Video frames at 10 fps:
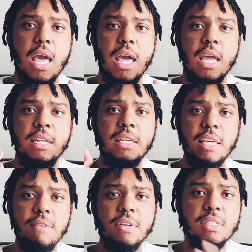and
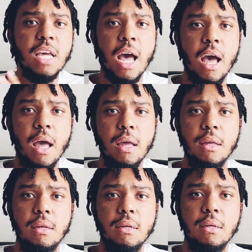give it to God.
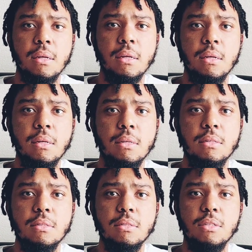
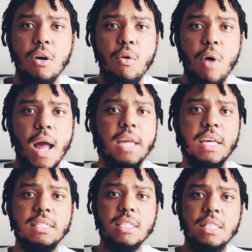So I guess the